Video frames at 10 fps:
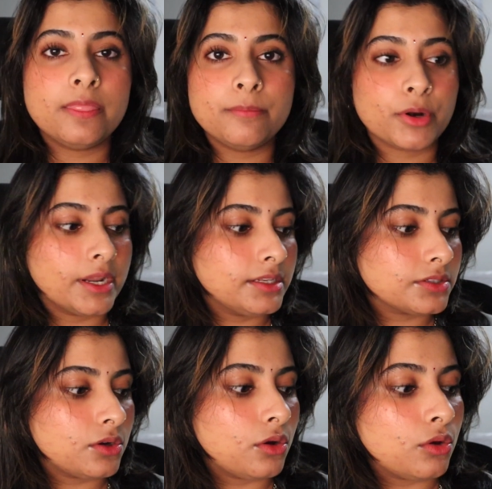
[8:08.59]
The brand is
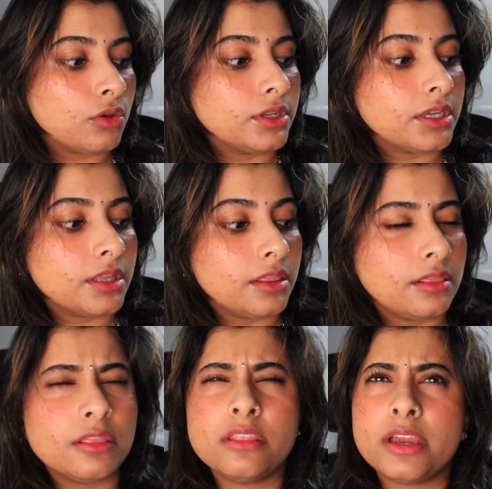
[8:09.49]
called,
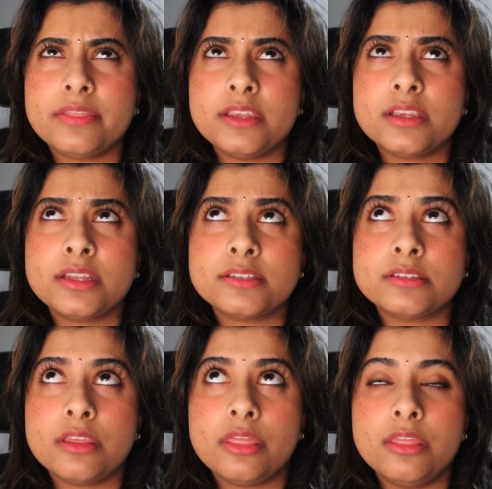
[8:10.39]
I think it's
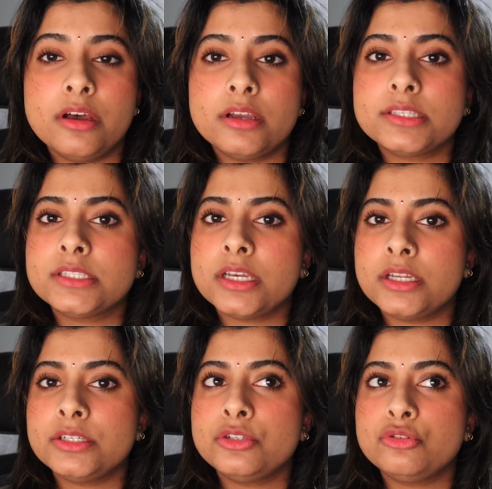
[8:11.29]
The
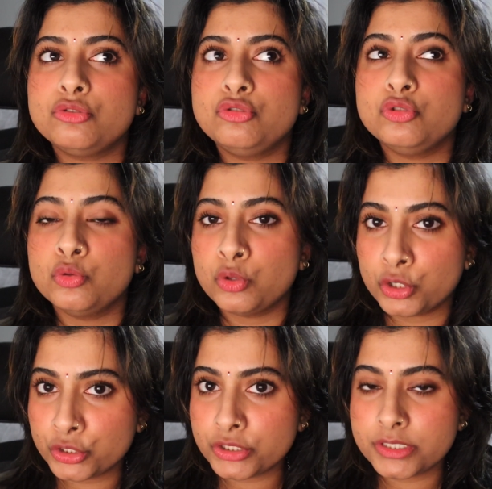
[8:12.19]
Sun
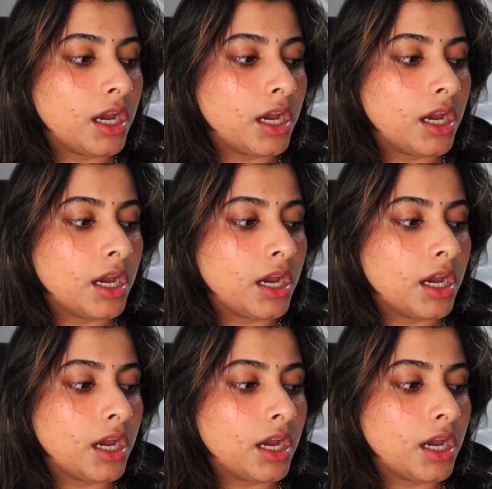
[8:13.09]
Jewelers.